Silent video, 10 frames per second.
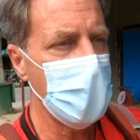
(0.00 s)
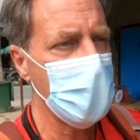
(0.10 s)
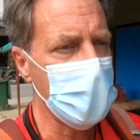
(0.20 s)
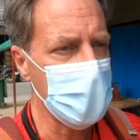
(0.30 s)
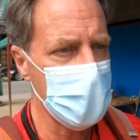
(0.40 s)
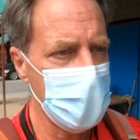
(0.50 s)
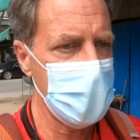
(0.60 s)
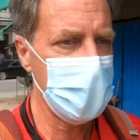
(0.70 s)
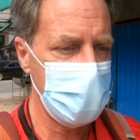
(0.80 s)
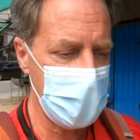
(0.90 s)
Or
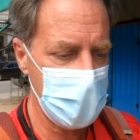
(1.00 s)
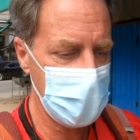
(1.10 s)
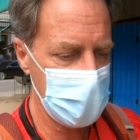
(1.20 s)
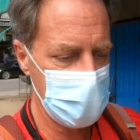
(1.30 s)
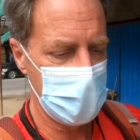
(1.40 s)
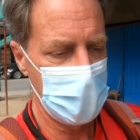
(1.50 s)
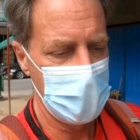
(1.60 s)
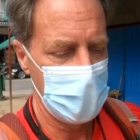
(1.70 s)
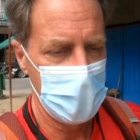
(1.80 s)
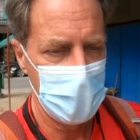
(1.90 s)
what if I
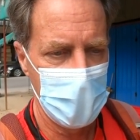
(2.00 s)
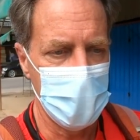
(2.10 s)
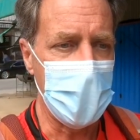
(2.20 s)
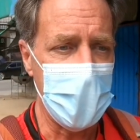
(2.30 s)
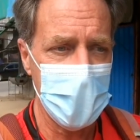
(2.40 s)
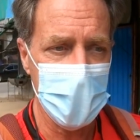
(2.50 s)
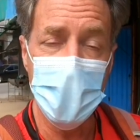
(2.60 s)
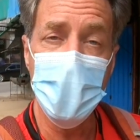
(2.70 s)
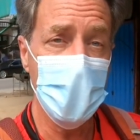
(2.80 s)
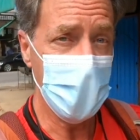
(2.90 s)
buy
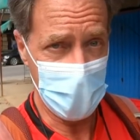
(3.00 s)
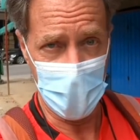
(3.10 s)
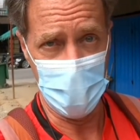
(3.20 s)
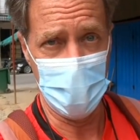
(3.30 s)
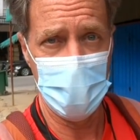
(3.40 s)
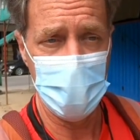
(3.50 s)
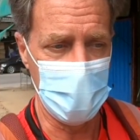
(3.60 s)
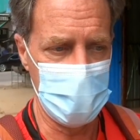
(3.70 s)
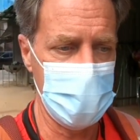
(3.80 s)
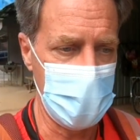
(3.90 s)
a new phone,
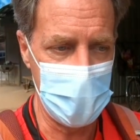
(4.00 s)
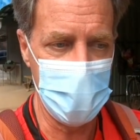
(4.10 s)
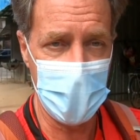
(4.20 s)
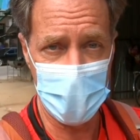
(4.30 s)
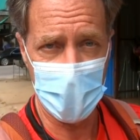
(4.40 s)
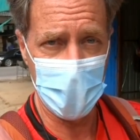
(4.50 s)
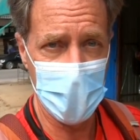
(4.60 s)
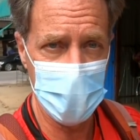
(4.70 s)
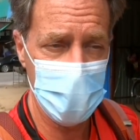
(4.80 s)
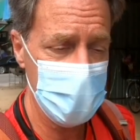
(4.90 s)
which I may very
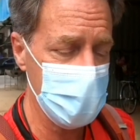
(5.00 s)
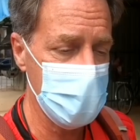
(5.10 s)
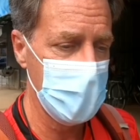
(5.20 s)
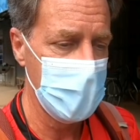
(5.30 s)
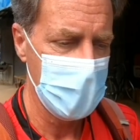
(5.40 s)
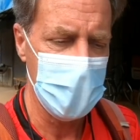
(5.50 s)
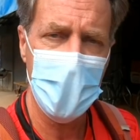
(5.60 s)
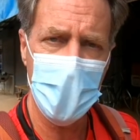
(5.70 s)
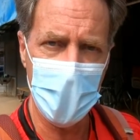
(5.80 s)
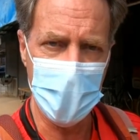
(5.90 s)
well do?
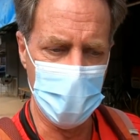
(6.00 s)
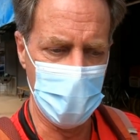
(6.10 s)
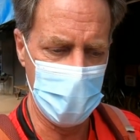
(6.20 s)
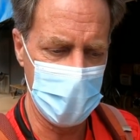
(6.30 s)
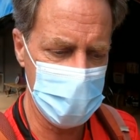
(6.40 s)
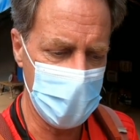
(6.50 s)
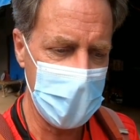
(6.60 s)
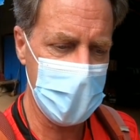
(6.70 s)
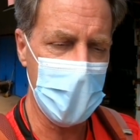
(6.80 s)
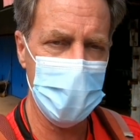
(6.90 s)
Now what do I do? Is
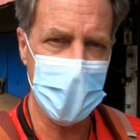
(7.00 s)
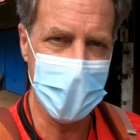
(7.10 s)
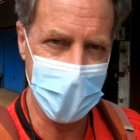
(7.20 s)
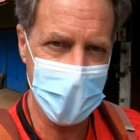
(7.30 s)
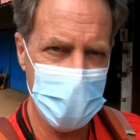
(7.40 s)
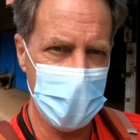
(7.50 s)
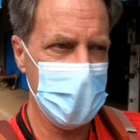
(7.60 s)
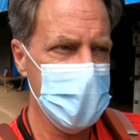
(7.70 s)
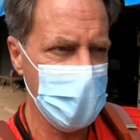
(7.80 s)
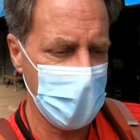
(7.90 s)
my copy linked to
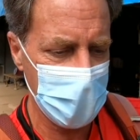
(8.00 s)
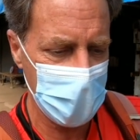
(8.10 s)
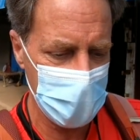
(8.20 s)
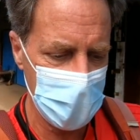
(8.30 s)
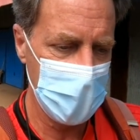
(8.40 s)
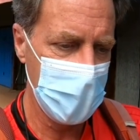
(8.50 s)
this phone?